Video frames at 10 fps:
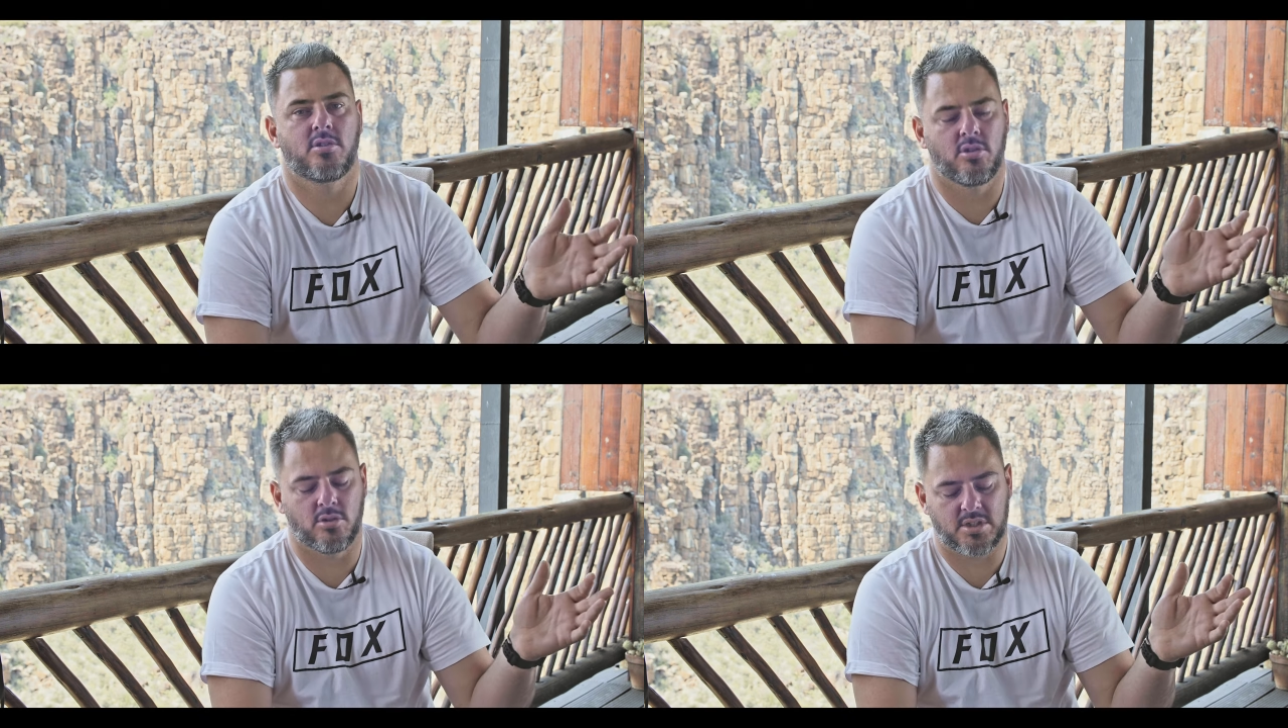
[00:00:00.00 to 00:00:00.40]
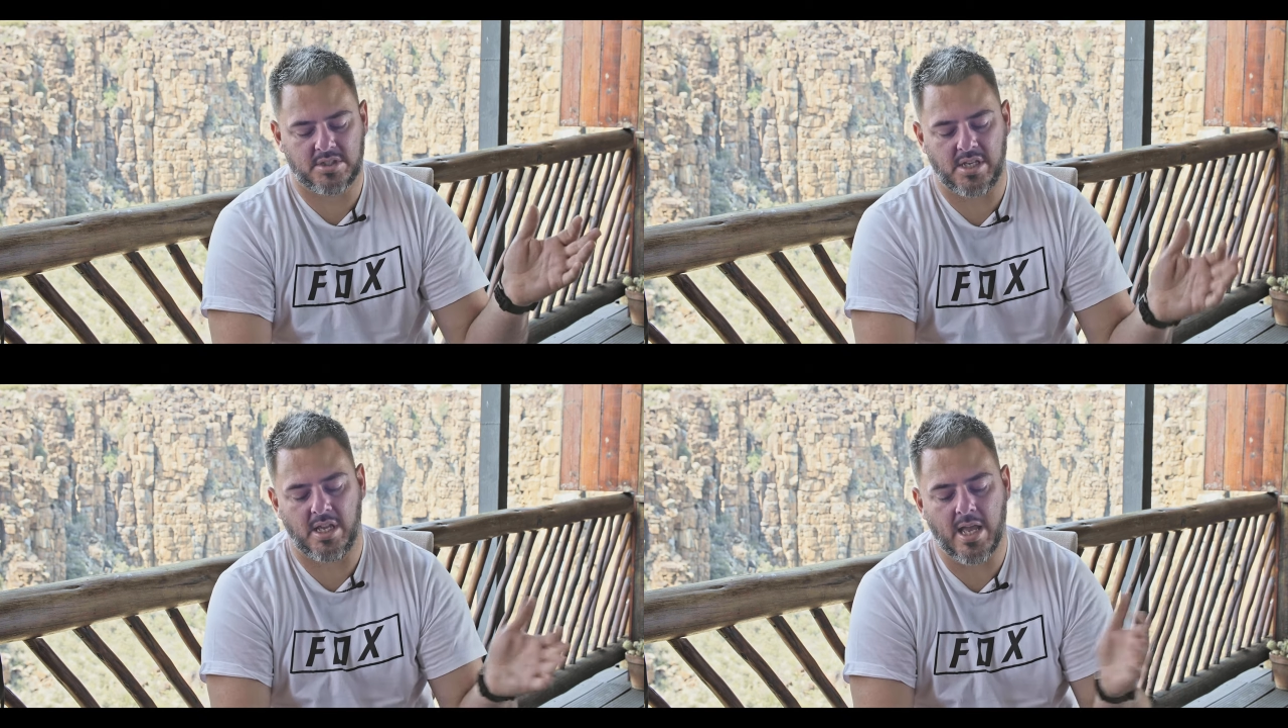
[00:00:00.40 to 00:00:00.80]
to
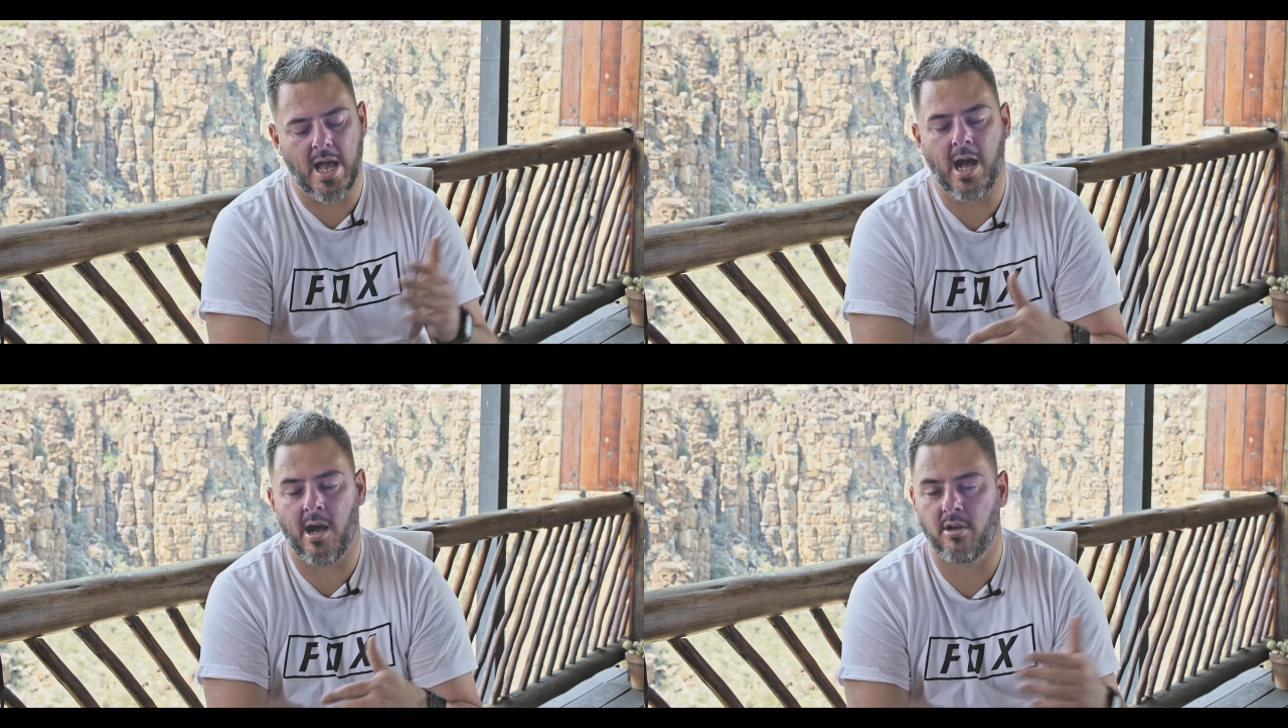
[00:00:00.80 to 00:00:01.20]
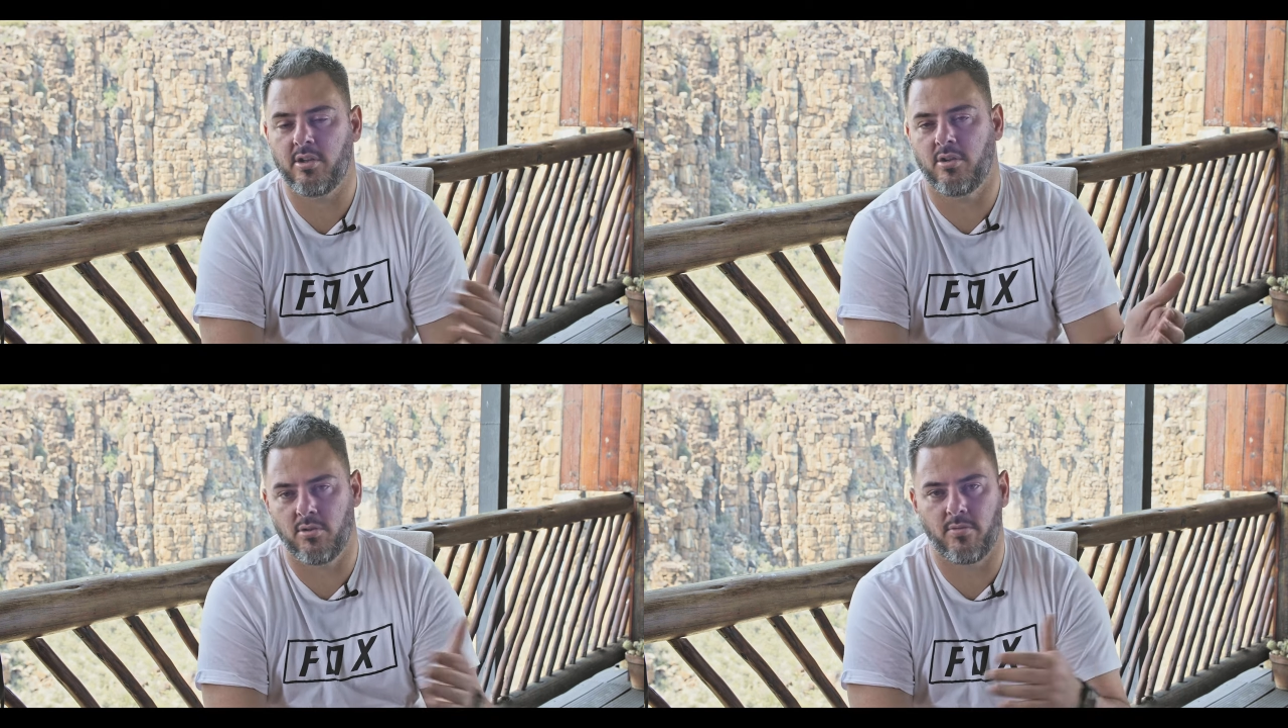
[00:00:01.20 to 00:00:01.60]
see how
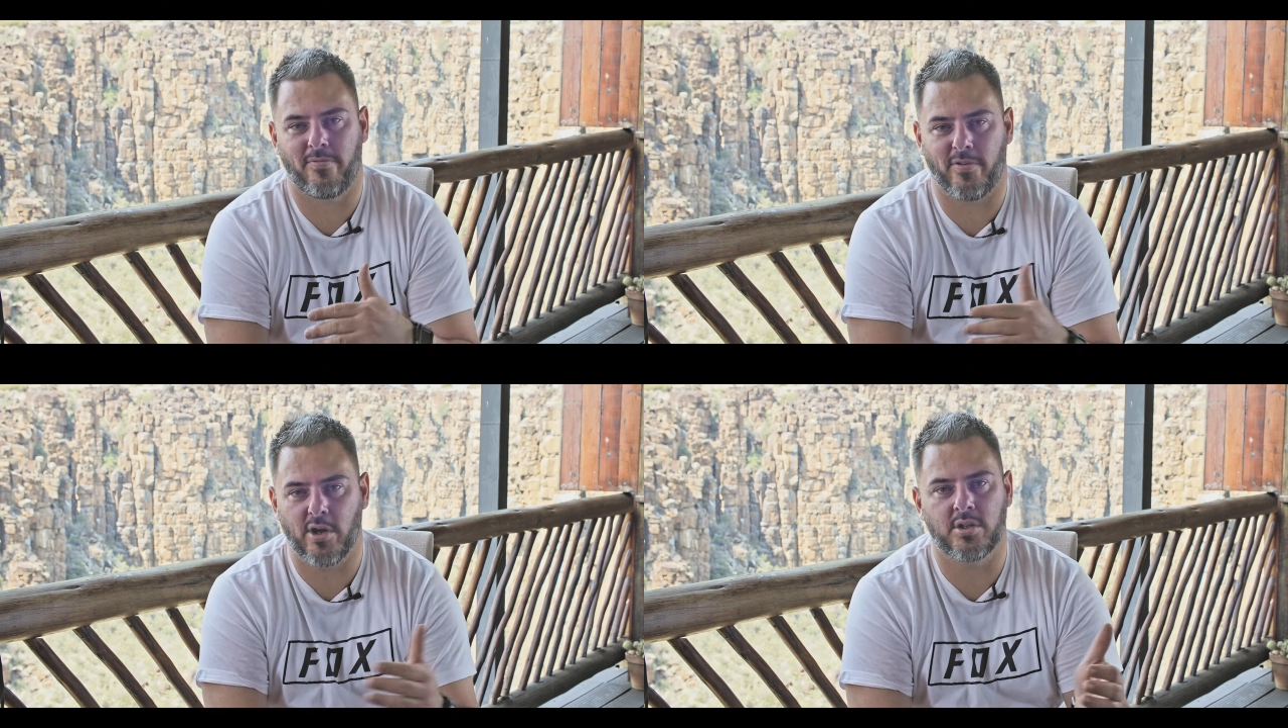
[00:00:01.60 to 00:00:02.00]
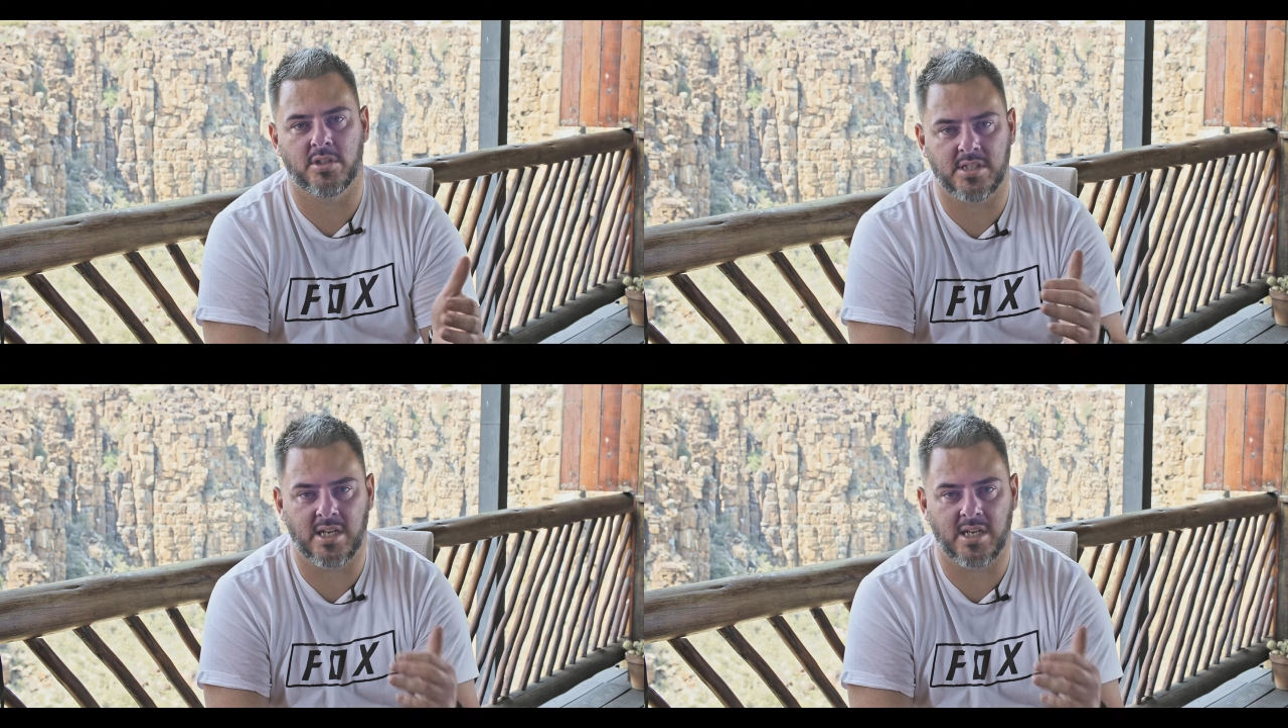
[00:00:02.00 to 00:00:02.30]
you focus